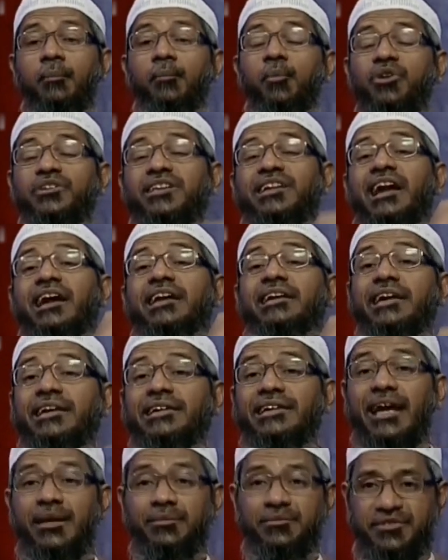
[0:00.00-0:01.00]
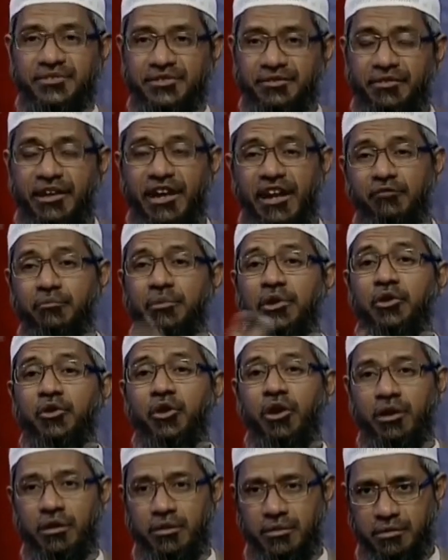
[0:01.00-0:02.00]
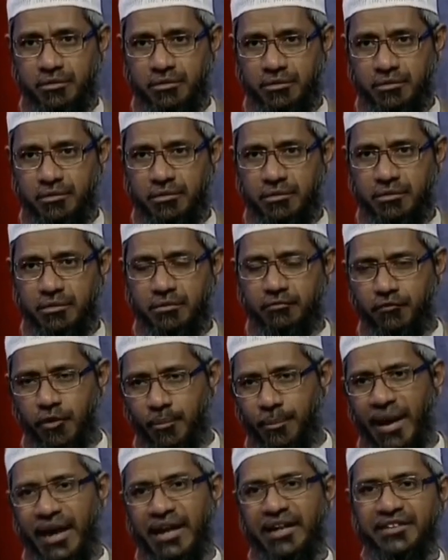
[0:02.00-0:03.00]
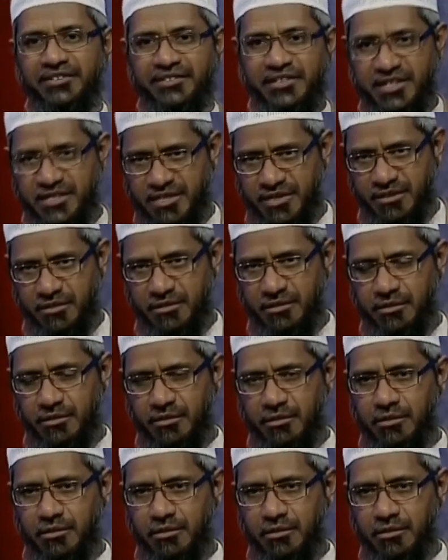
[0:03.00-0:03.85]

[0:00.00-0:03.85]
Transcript: more than 100 times when I have been called for panel discussions